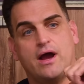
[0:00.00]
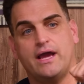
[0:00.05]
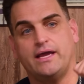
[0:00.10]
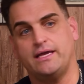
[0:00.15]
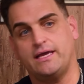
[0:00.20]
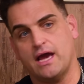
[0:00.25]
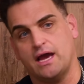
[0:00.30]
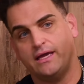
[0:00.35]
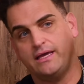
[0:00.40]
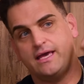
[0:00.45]

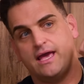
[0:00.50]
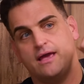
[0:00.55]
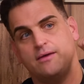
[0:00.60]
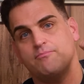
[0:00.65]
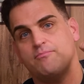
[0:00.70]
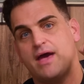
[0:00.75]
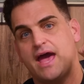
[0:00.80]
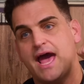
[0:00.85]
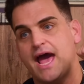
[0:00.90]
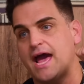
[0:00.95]
I came
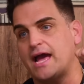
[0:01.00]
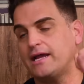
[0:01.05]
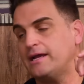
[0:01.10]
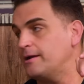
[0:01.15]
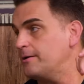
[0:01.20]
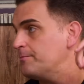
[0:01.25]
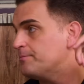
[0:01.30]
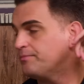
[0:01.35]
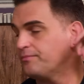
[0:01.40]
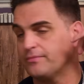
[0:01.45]

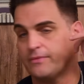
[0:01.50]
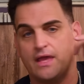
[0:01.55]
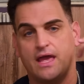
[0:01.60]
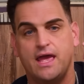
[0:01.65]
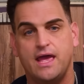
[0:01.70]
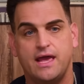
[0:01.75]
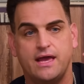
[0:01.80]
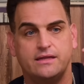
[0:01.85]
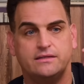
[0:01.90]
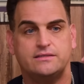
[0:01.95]
back,
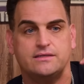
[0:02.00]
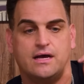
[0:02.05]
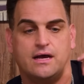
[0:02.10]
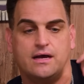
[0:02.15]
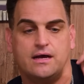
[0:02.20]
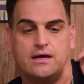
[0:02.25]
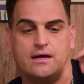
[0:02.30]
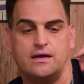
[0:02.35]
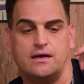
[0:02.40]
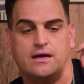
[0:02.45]
and
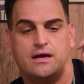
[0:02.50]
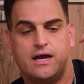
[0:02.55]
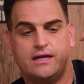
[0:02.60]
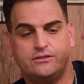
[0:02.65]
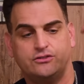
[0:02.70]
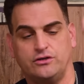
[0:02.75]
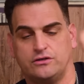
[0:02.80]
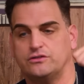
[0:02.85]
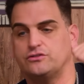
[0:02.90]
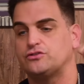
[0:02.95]
I
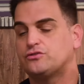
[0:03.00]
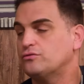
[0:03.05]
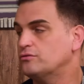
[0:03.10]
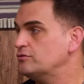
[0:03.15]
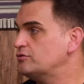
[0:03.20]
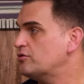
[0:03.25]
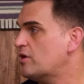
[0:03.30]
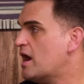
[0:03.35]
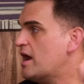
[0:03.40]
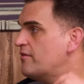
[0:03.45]
took a
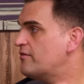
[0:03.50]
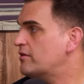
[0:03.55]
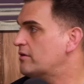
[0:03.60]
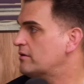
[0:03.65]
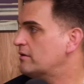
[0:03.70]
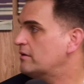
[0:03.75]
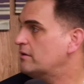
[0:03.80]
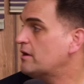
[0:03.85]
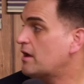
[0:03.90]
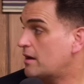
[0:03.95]

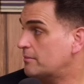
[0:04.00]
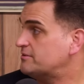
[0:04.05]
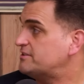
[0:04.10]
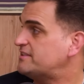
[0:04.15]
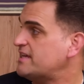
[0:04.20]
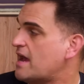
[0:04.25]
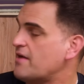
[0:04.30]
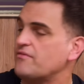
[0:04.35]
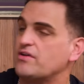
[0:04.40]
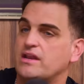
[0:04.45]
screwdriver. Now I'm
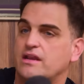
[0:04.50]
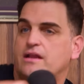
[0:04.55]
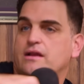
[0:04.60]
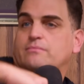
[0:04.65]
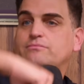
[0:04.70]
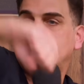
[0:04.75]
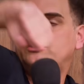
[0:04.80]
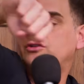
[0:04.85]
7, and I'm